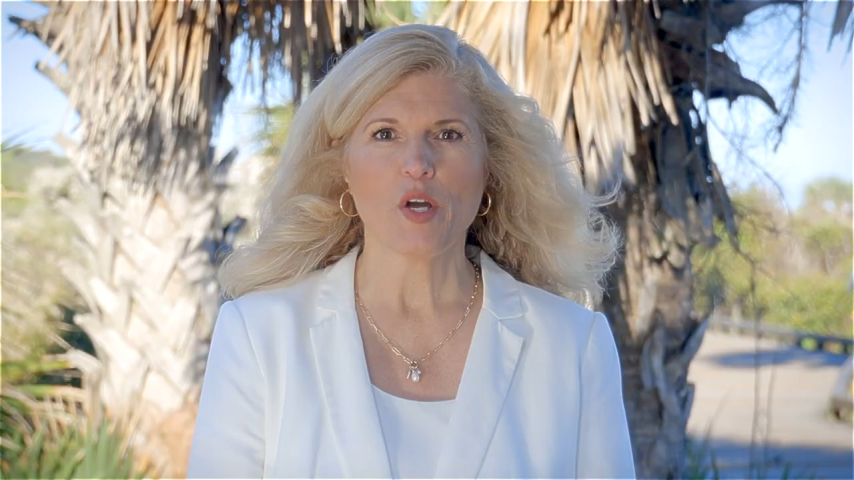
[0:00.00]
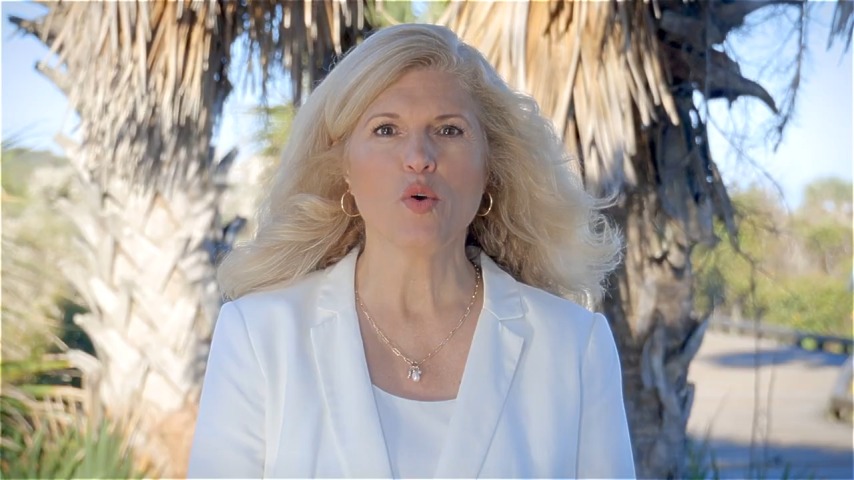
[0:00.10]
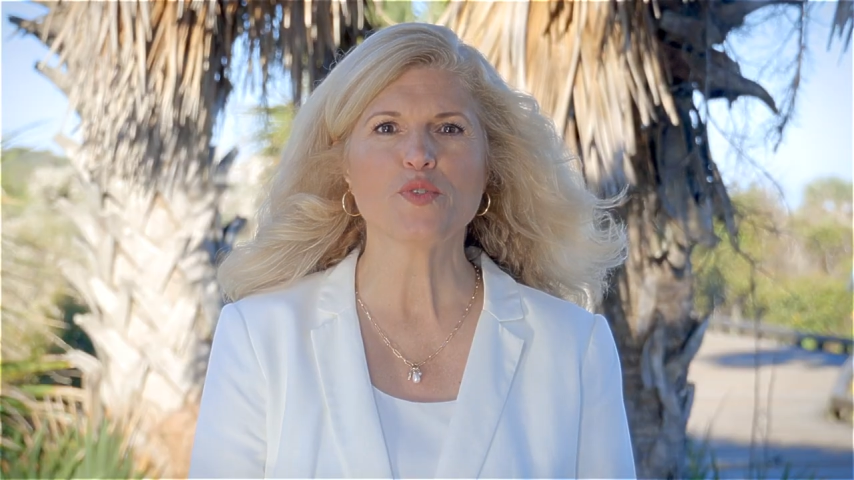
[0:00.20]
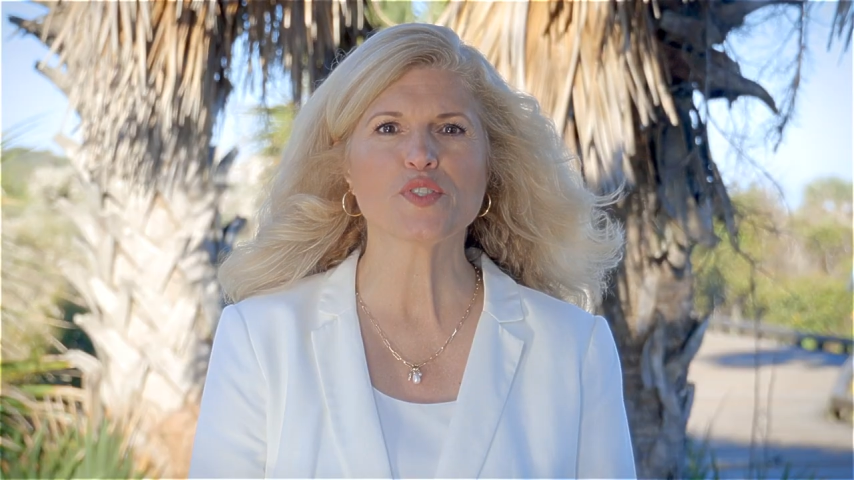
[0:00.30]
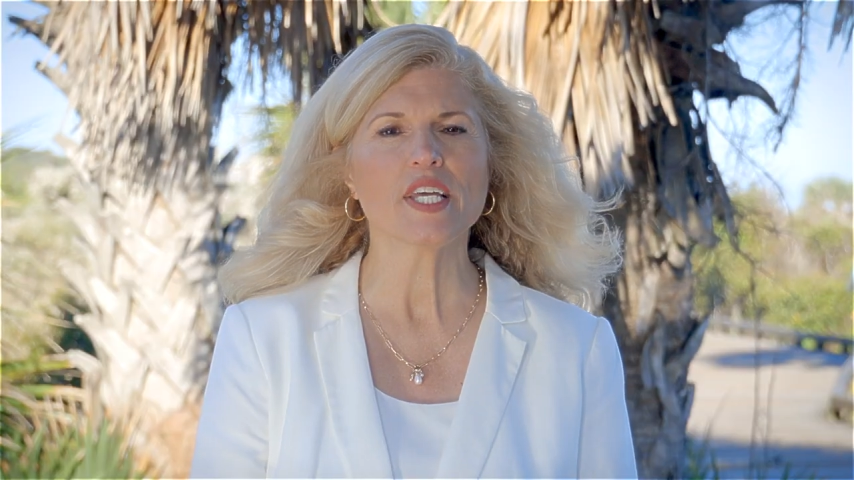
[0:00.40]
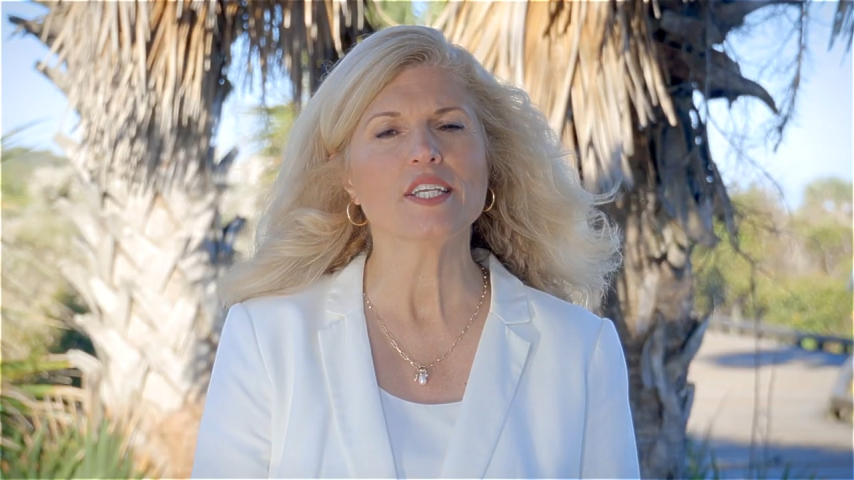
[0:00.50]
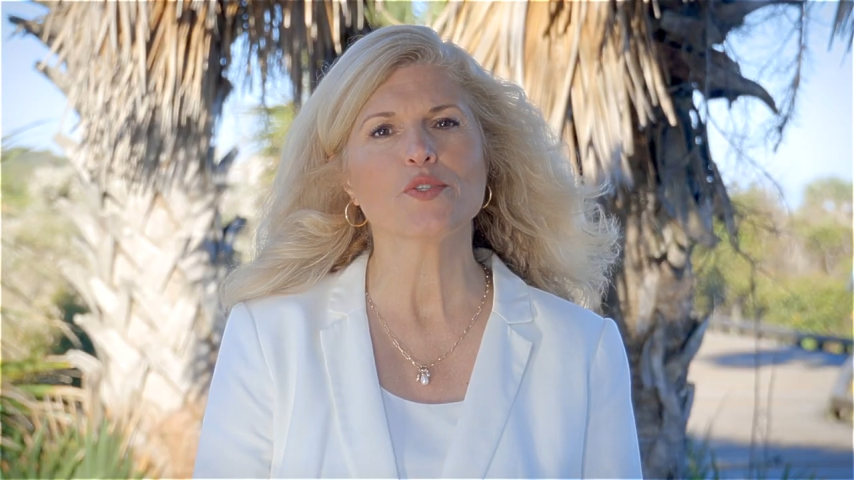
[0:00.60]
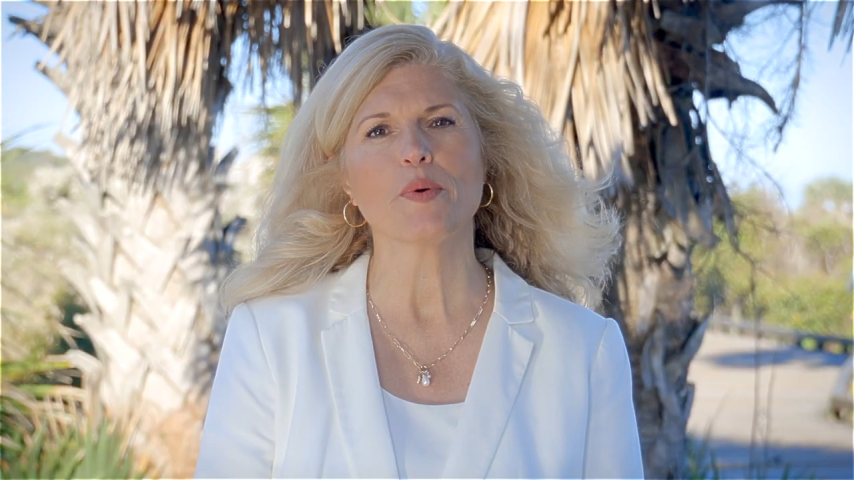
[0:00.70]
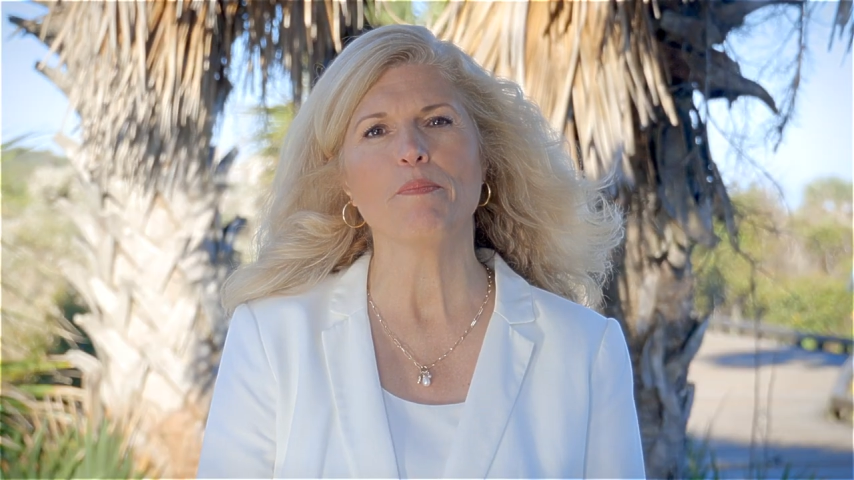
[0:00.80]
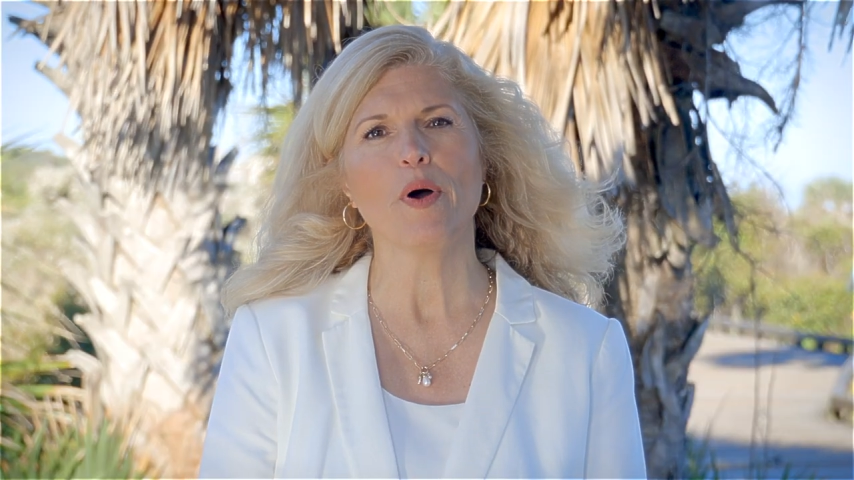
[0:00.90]
who seek
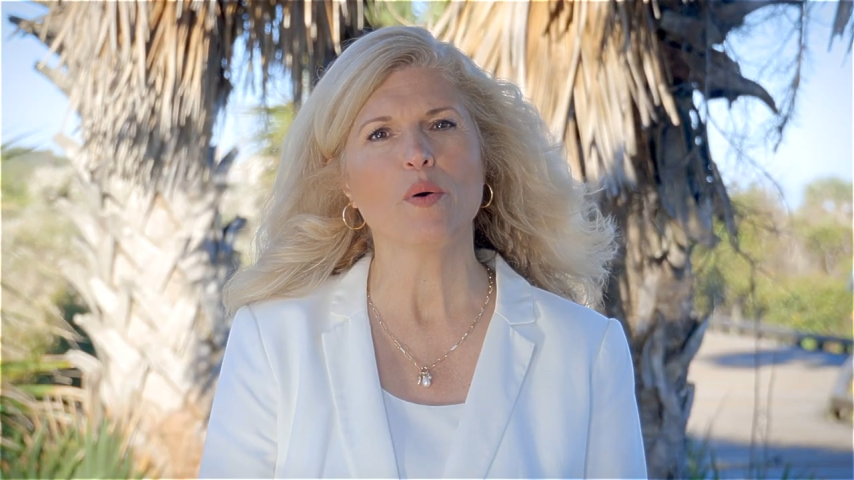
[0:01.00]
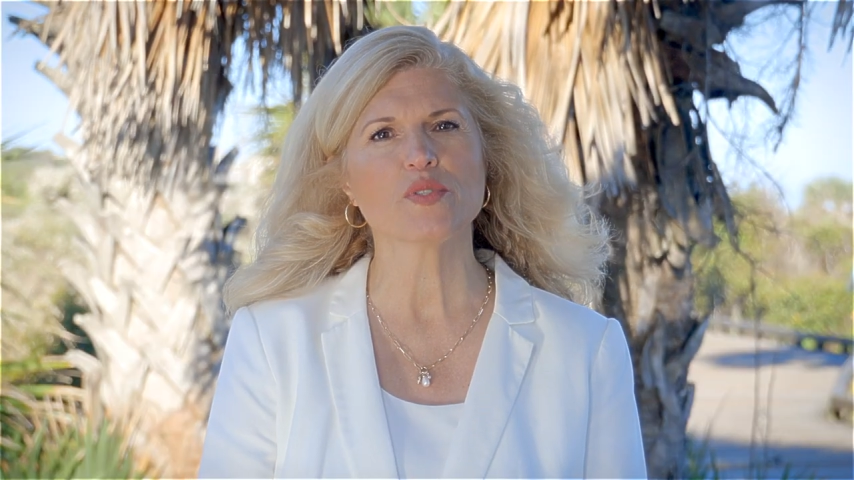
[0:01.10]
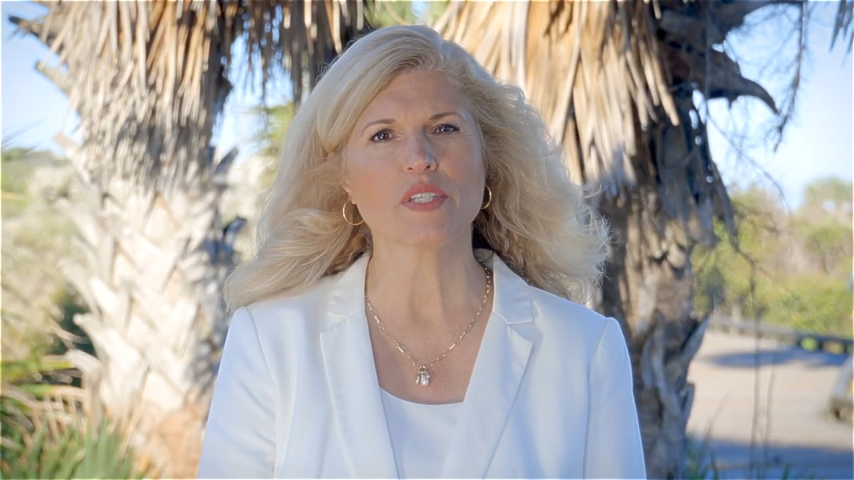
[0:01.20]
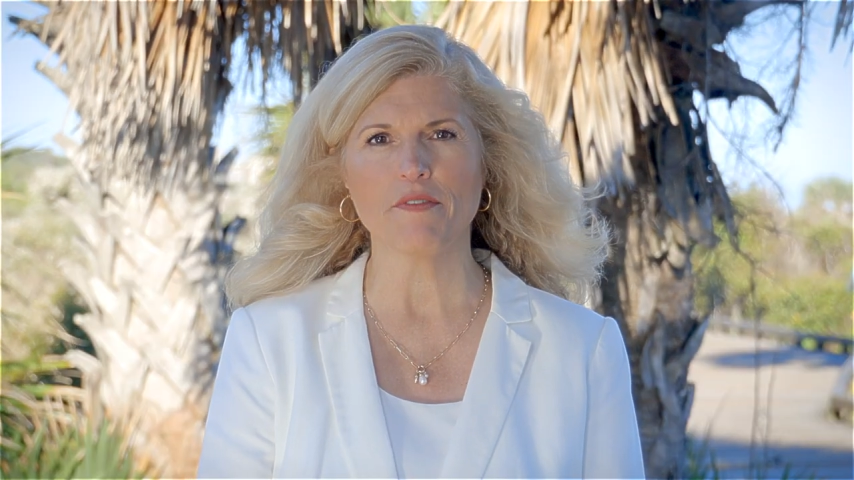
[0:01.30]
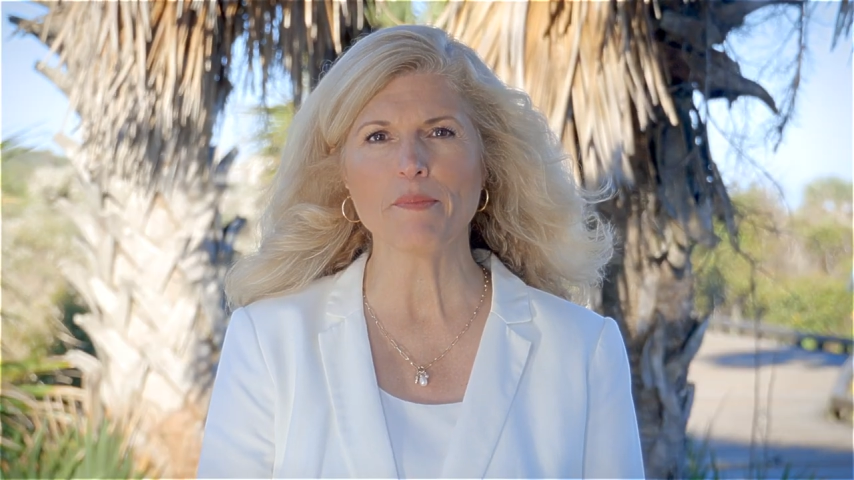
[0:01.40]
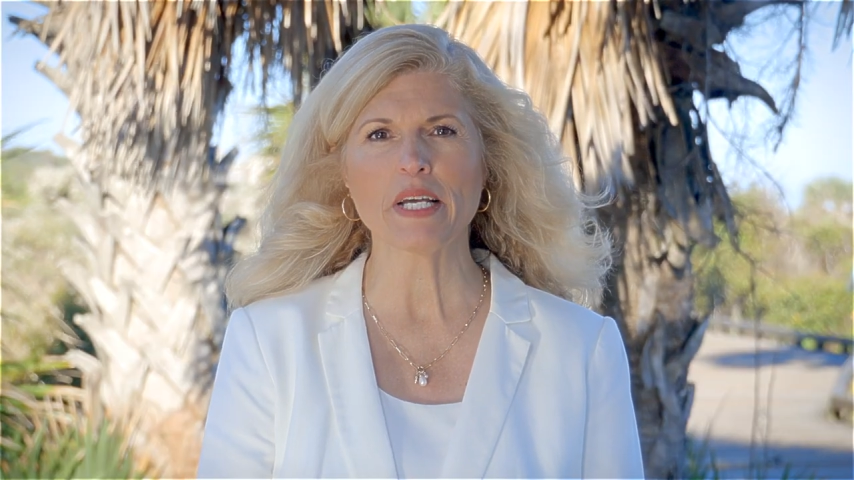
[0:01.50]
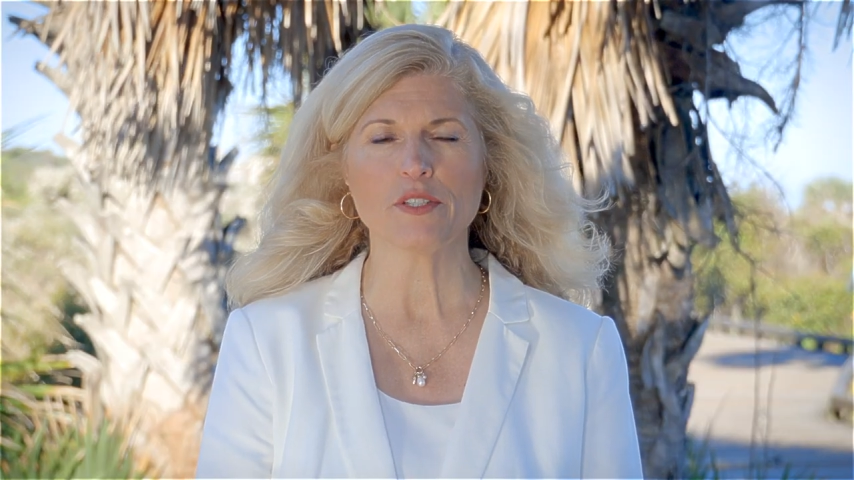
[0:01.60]
to impose government